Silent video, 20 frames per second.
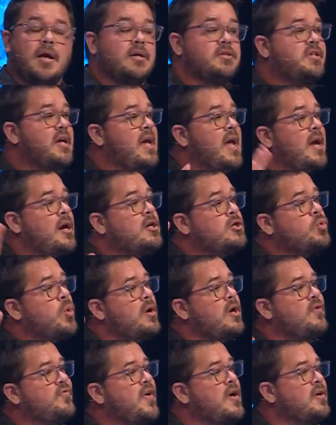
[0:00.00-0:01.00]
See, here's
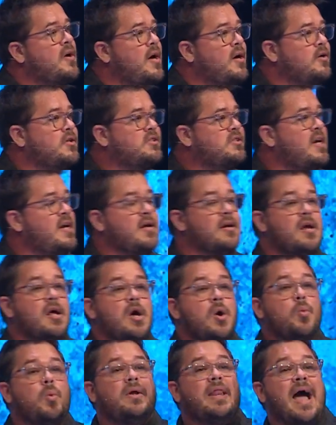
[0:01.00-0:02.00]
where you fail to understand.
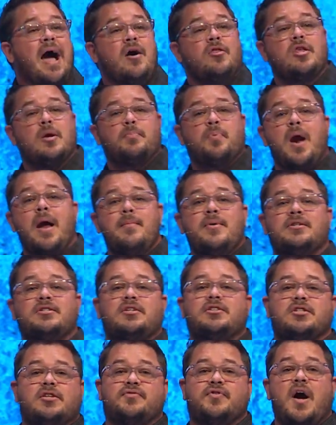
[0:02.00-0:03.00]
Without the
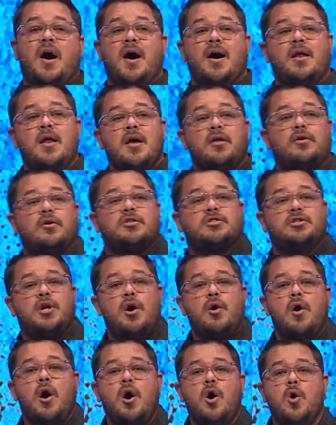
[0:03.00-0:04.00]
promises of God, there's
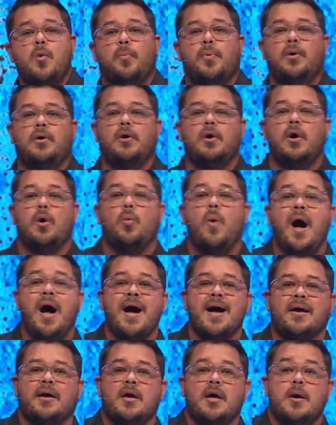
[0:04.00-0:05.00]
no hope.
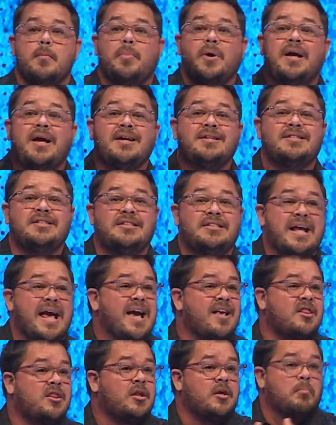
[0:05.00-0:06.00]
Why? Because
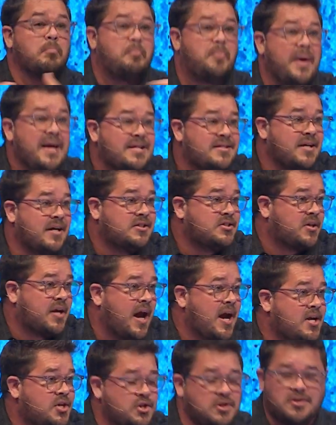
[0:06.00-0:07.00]
death beats
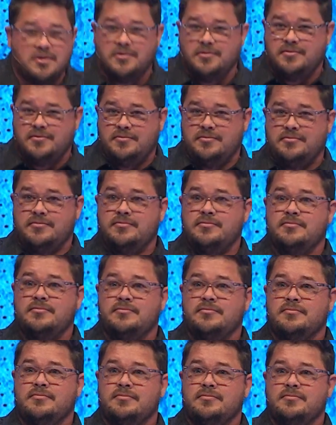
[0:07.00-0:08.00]
education,
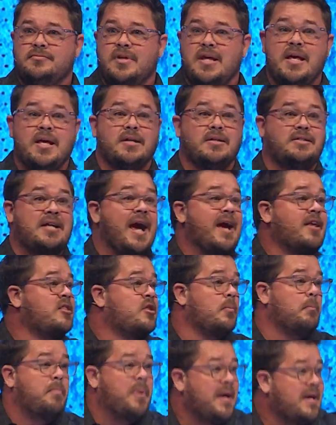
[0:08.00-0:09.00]

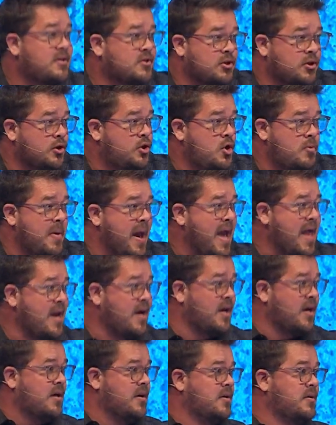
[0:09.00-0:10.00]
death beats
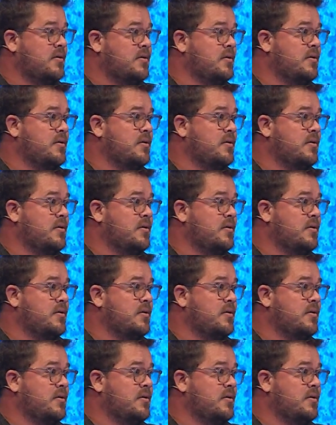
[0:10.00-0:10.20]
humanity.